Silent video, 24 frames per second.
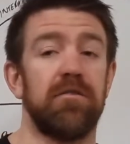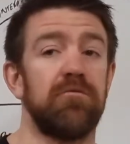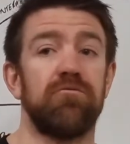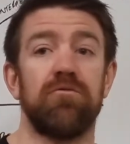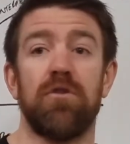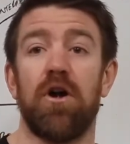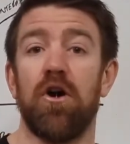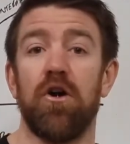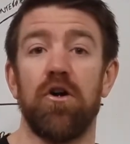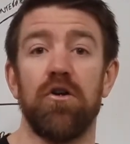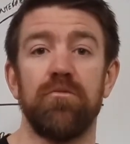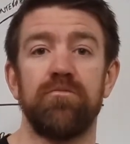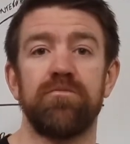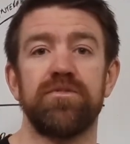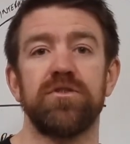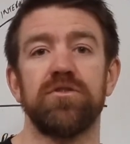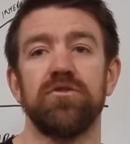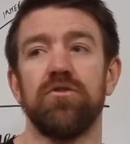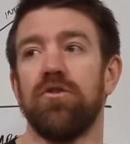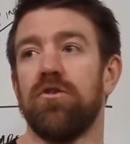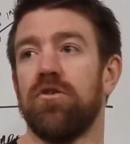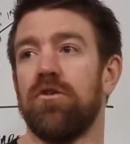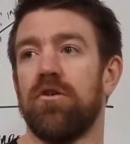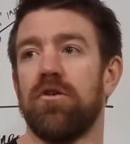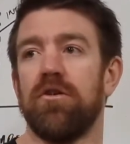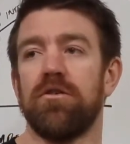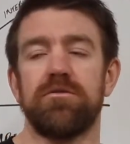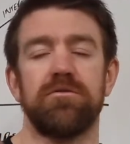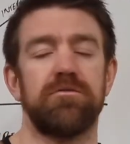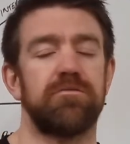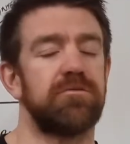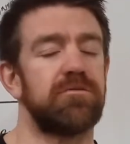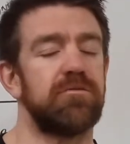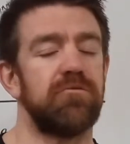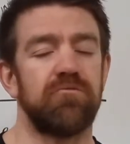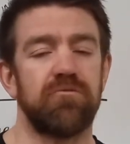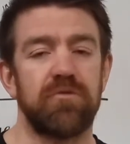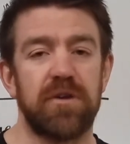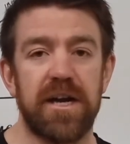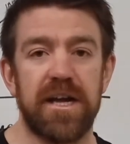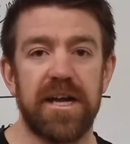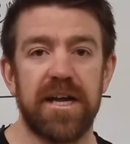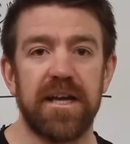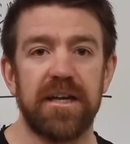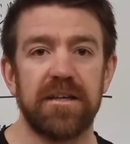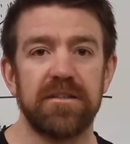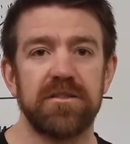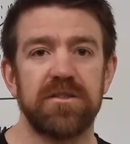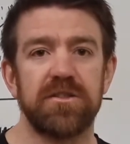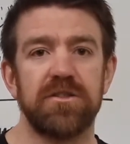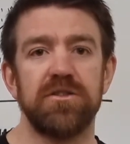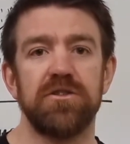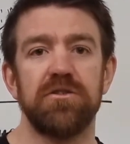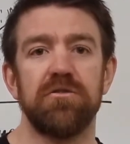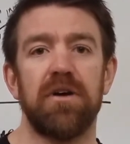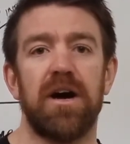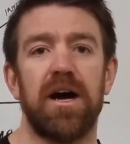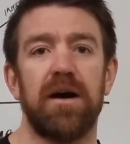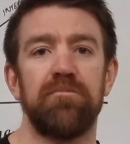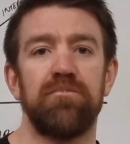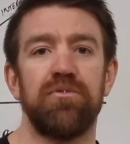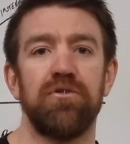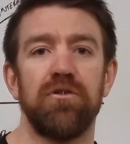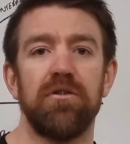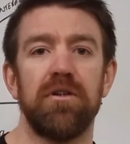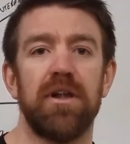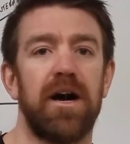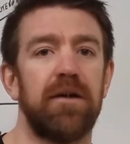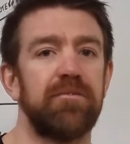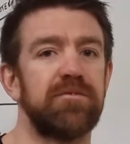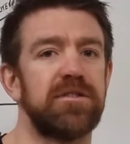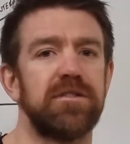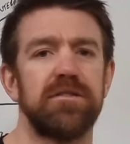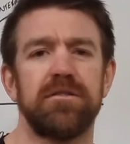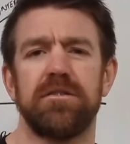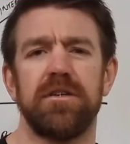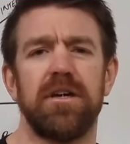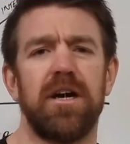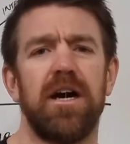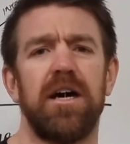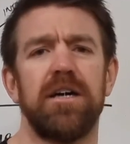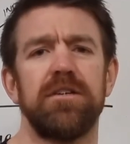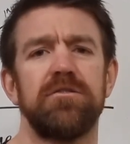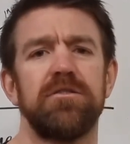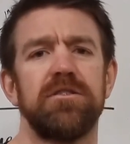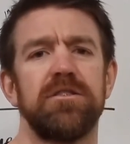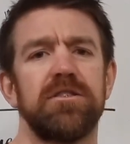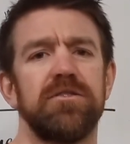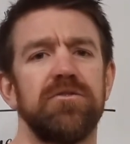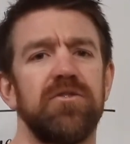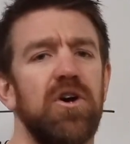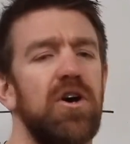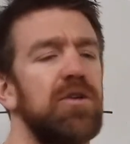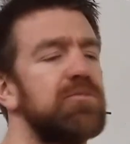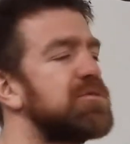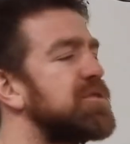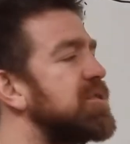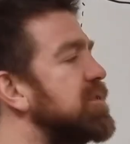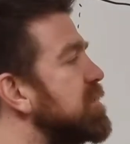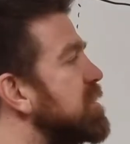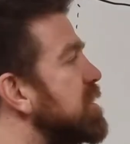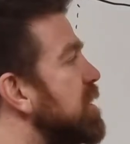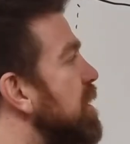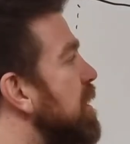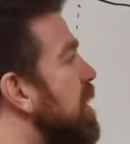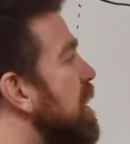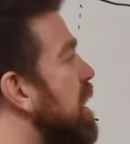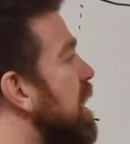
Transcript: ropes or rings to do our pull-ups? There's hundreds of options.